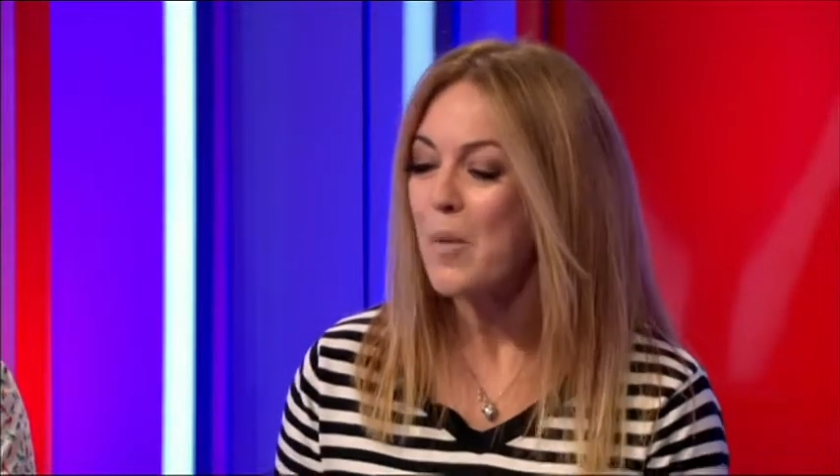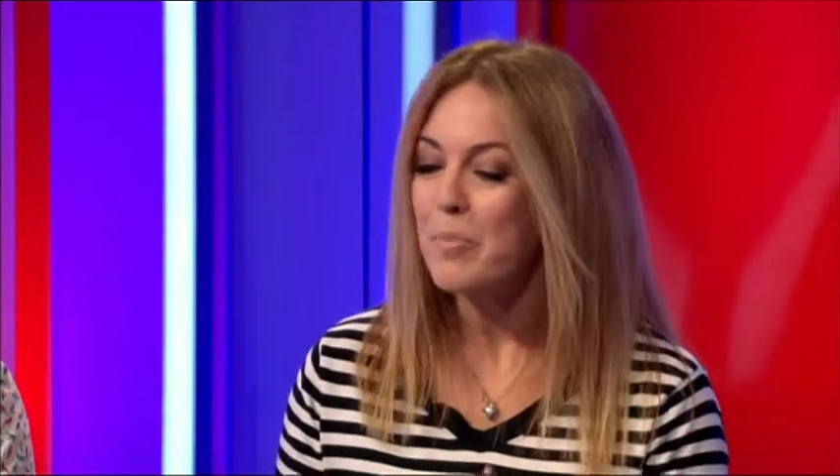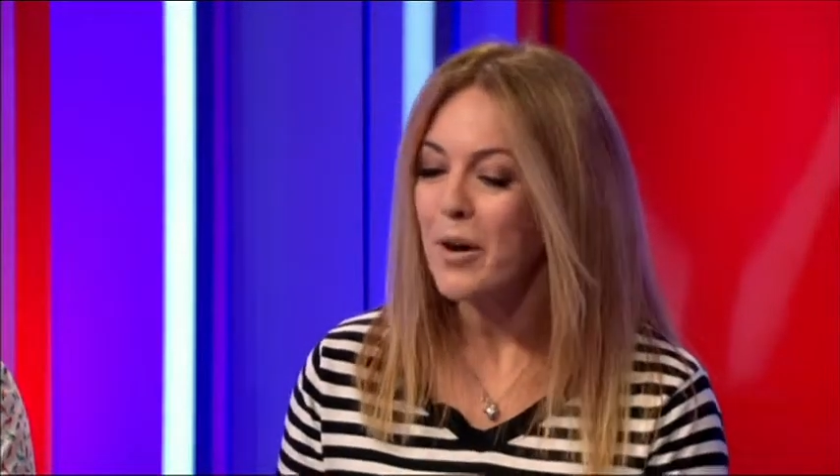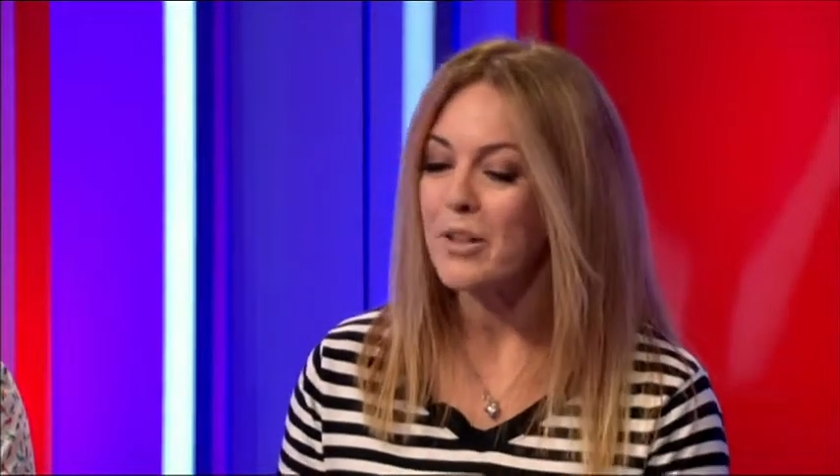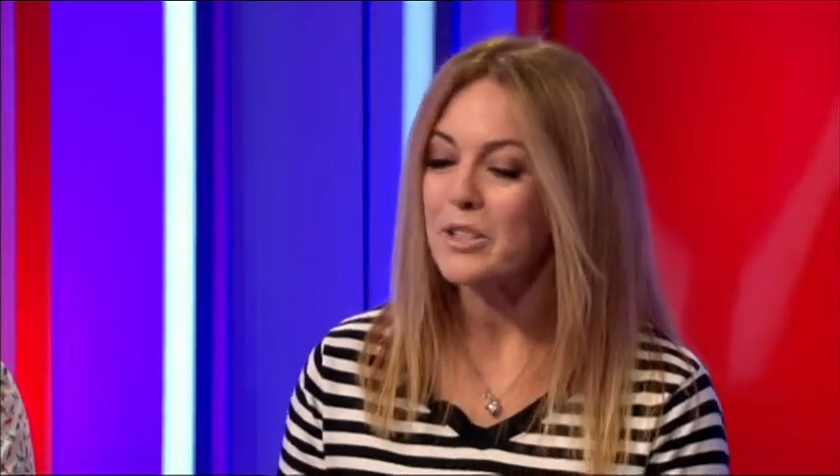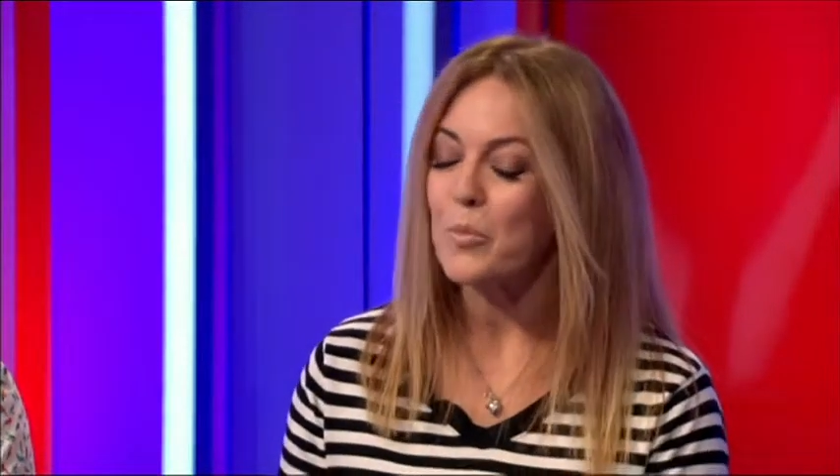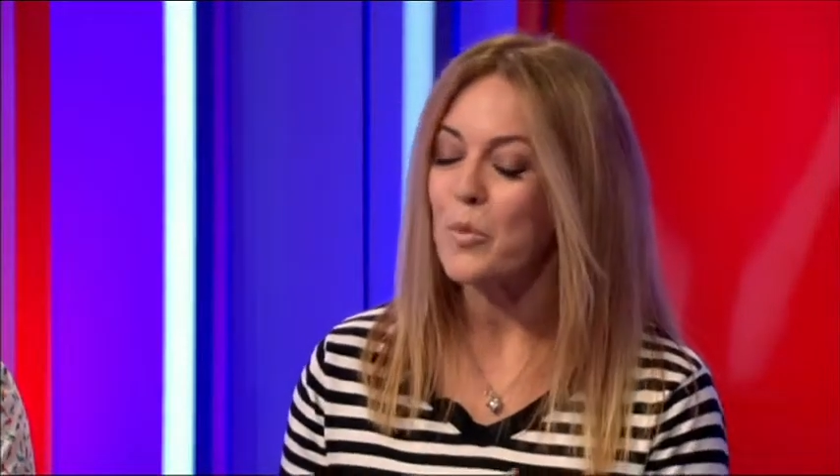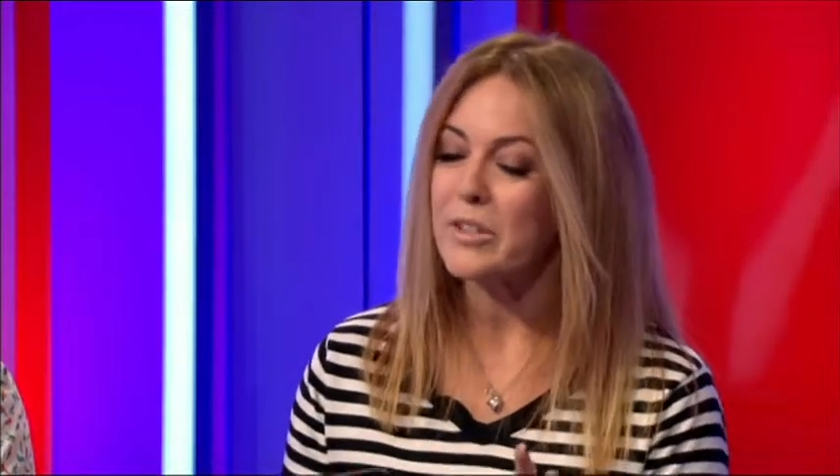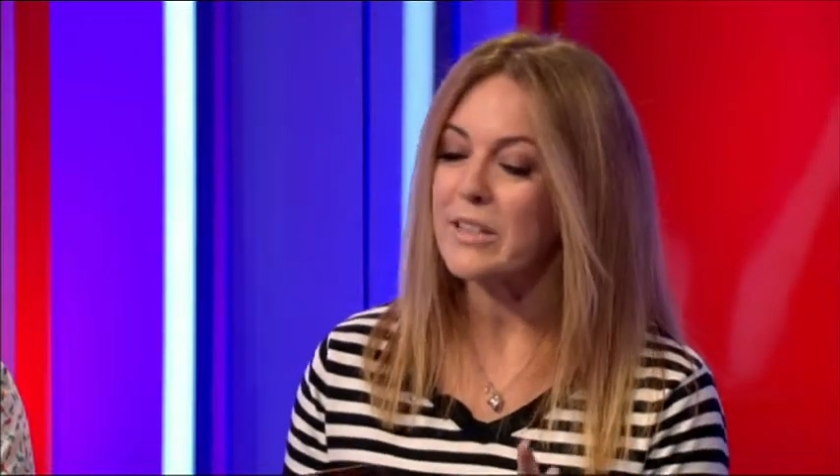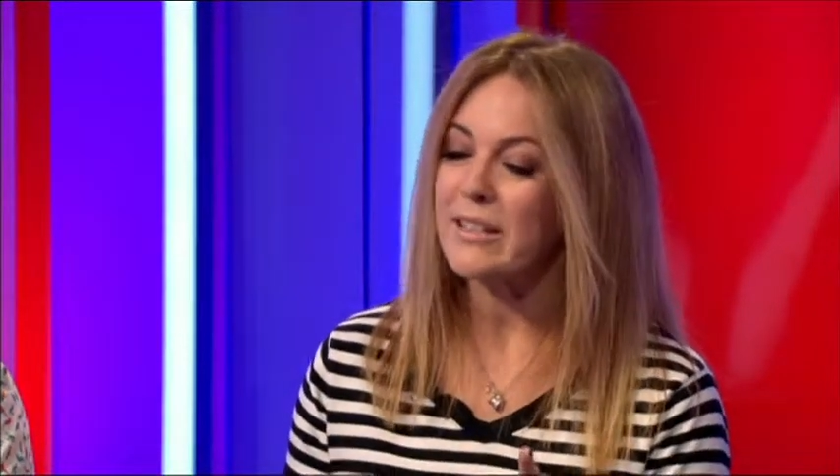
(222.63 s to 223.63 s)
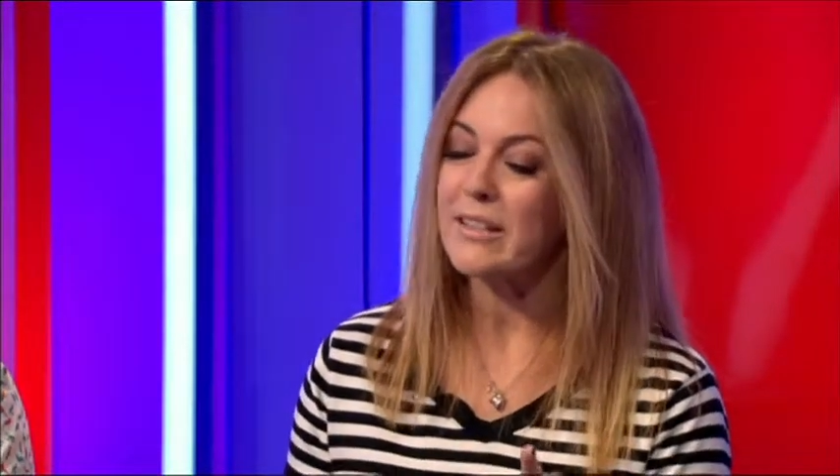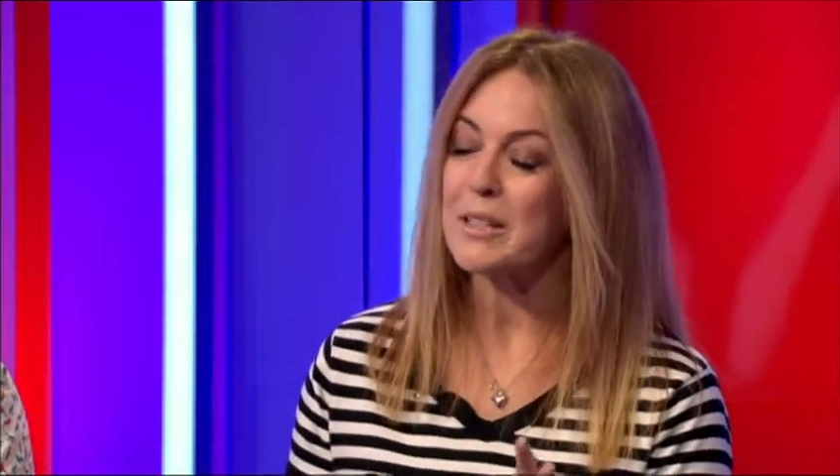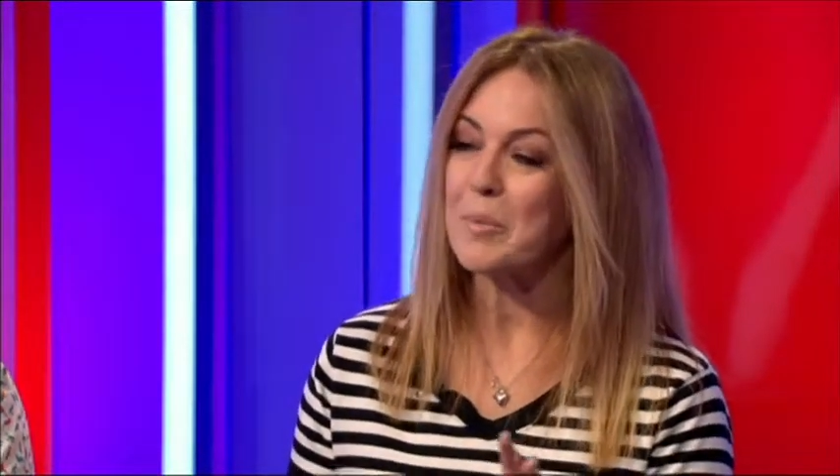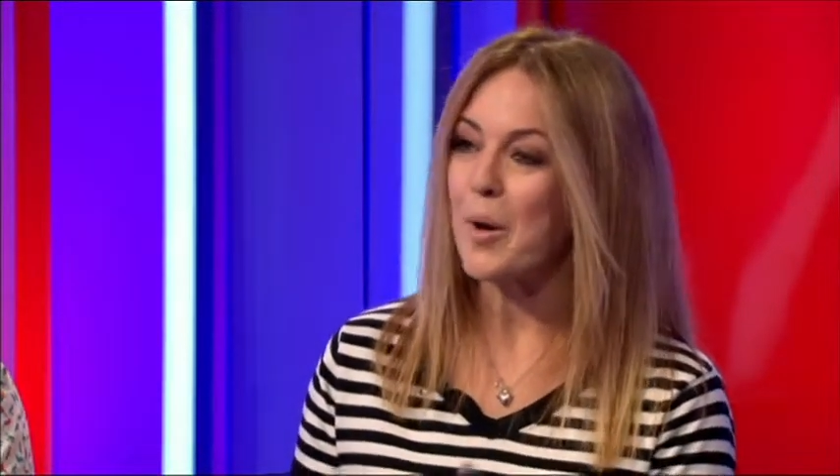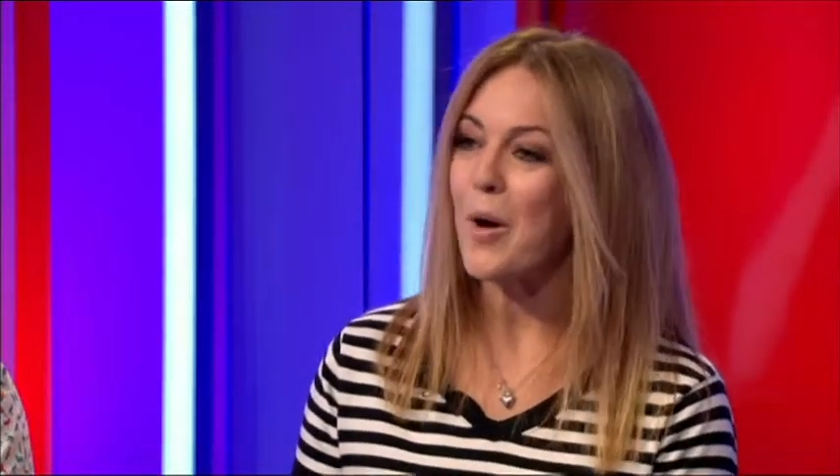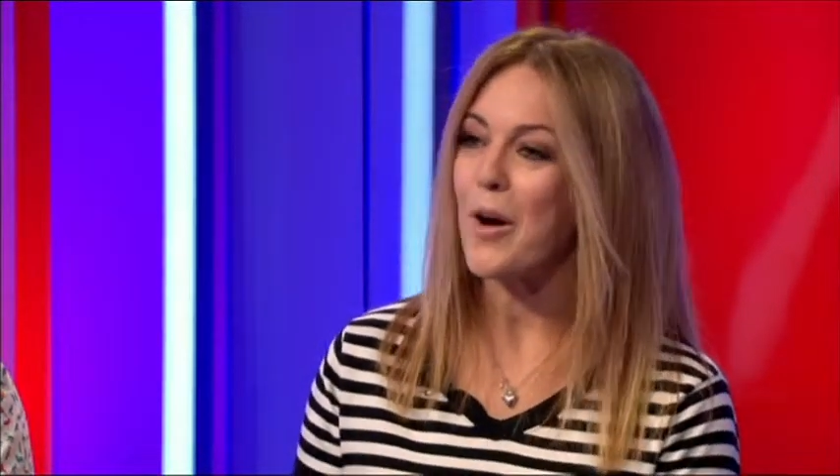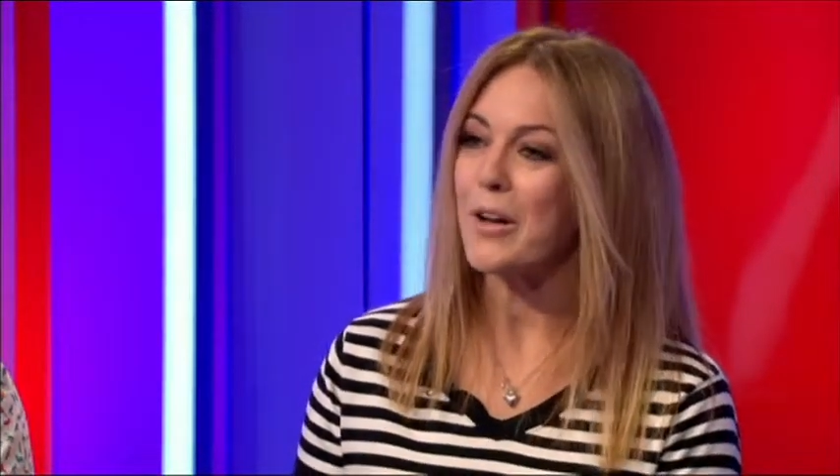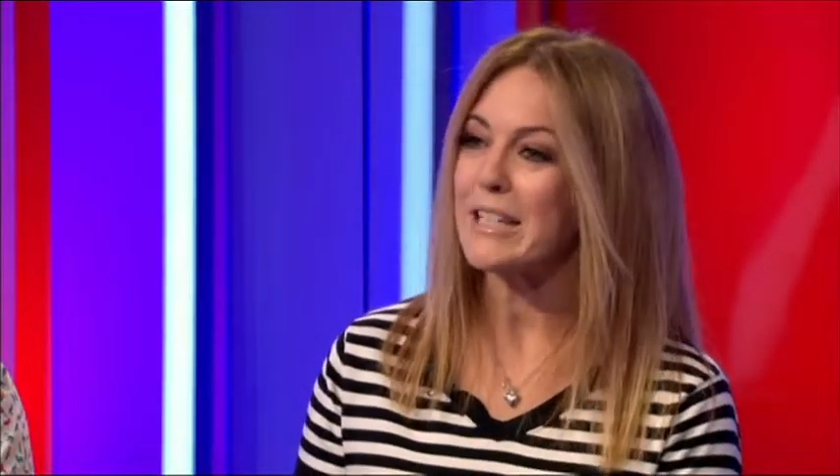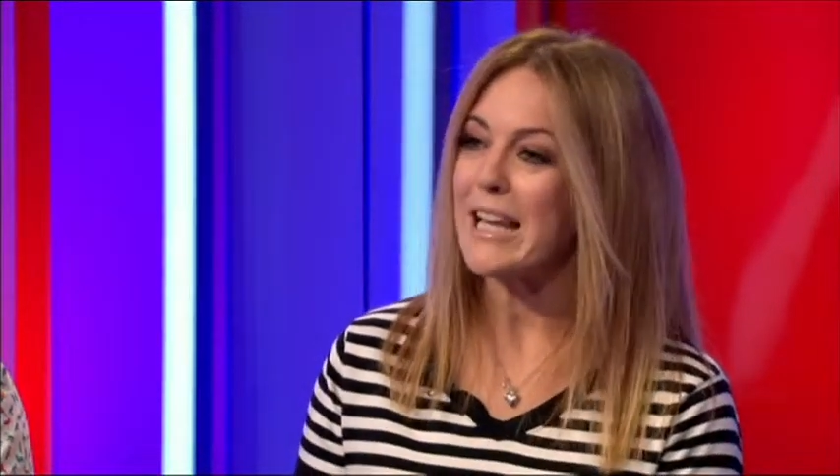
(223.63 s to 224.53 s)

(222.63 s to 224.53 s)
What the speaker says: But what sets this apart